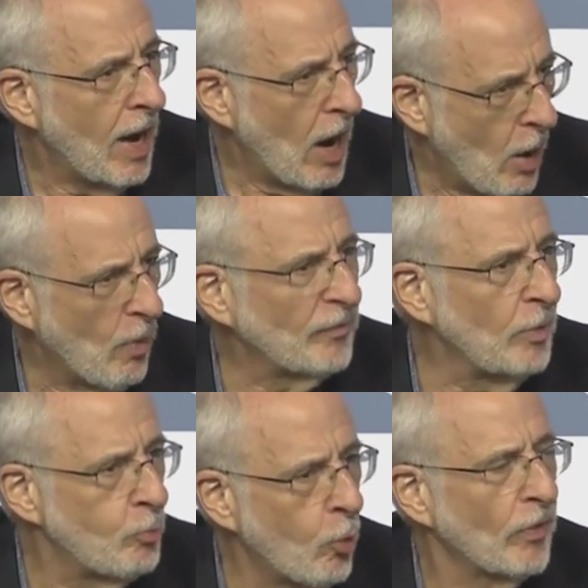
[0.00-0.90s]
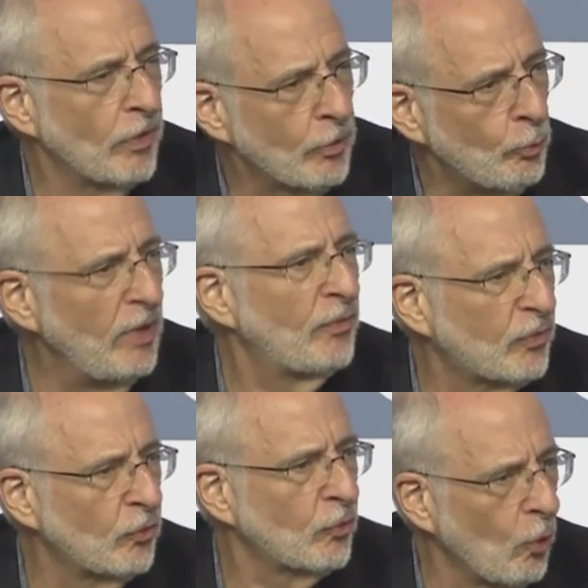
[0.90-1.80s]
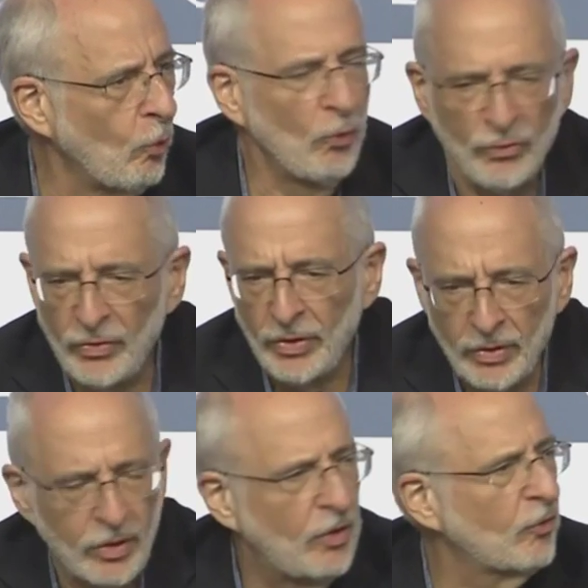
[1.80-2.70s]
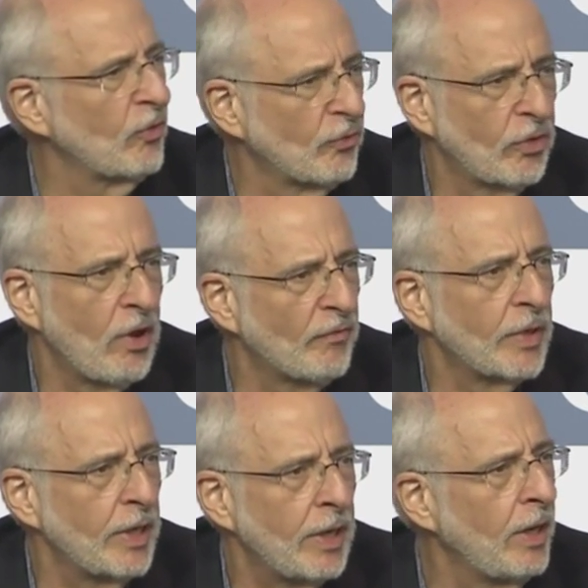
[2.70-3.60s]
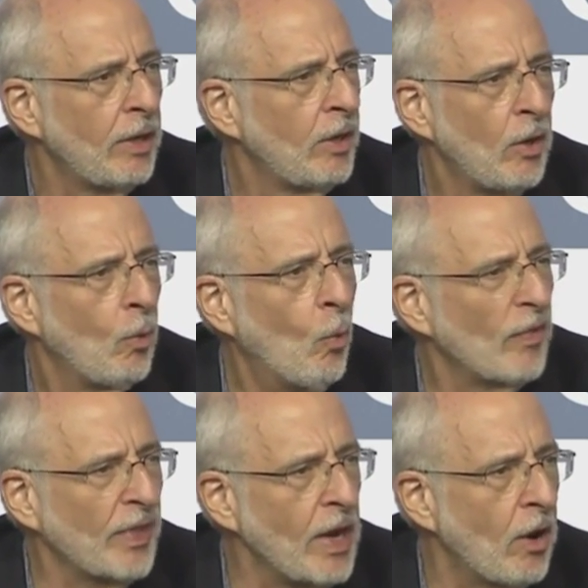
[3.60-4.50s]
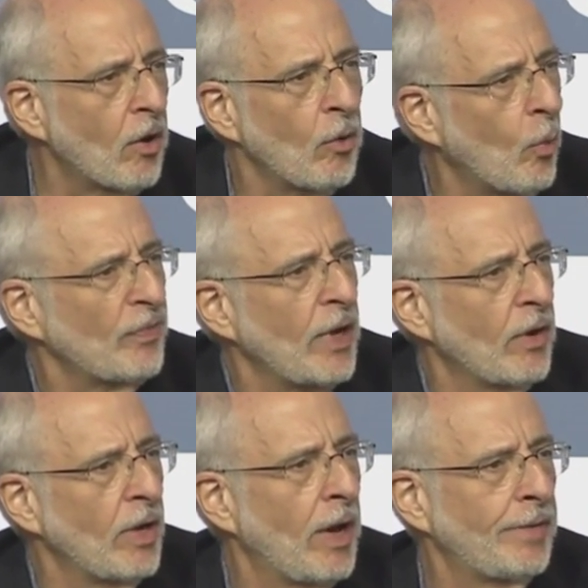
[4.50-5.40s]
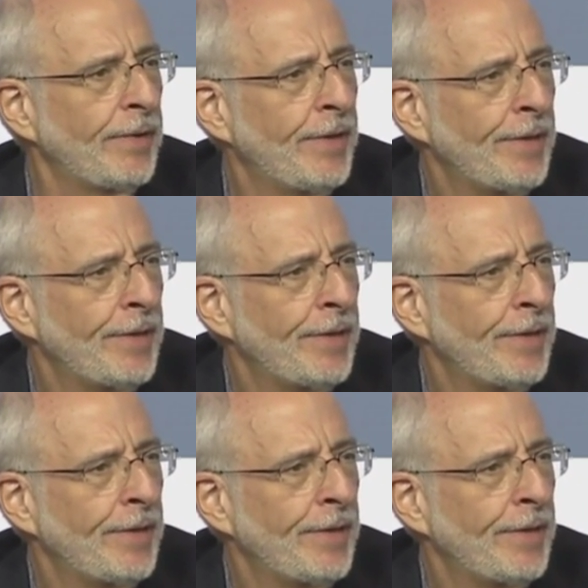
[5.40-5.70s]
however important the reefs and shoals and the conditions governing what they are or what they are not,